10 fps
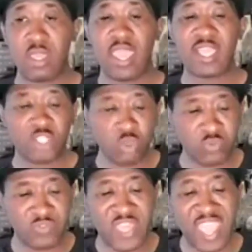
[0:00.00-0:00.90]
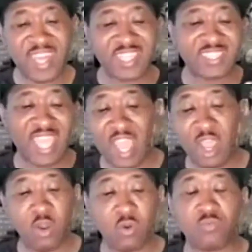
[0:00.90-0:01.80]
And so that is
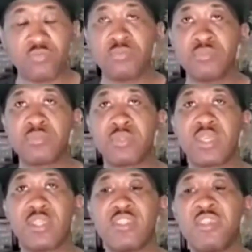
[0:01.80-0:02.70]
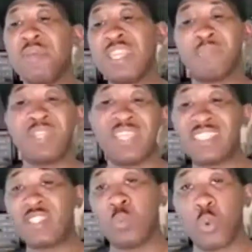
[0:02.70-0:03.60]
how the
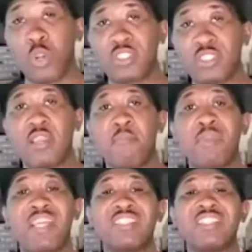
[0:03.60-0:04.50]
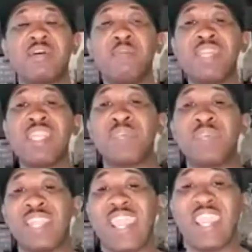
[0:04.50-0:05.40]
manipulation works, because the
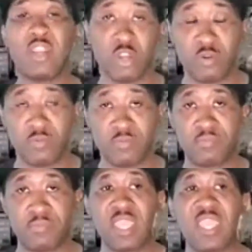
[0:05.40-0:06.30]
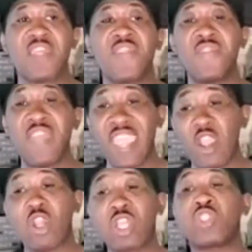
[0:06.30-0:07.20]
manipulator, they
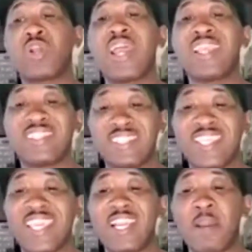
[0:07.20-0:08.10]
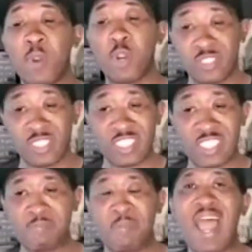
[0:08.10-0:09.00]
are trying to take a person's
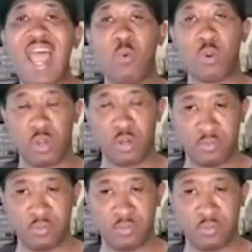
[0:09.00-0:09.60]
power.